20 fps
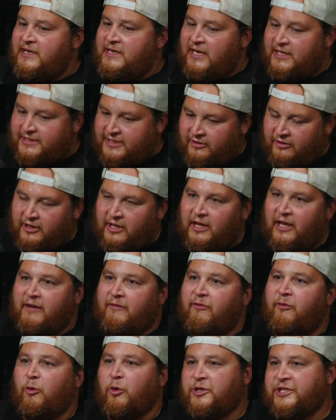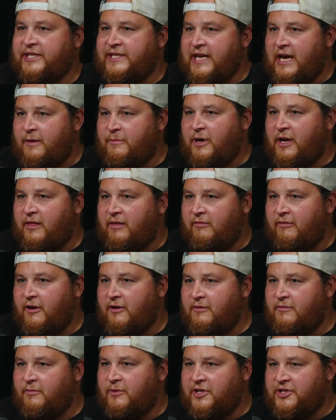necessarily like force it down my
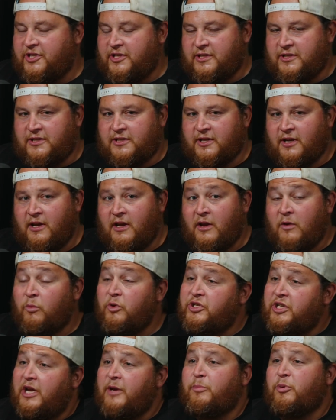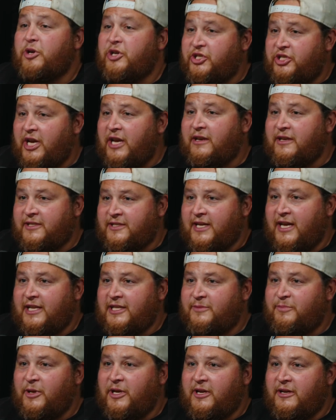throat, which I appreciate in a
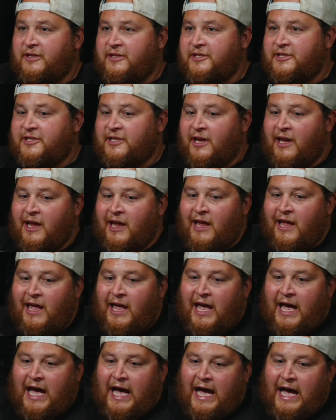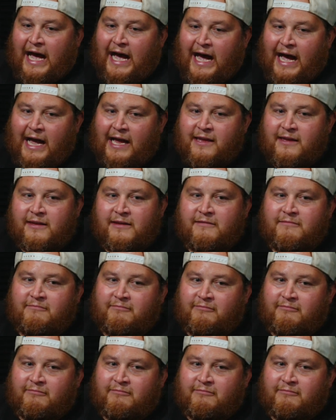sense because I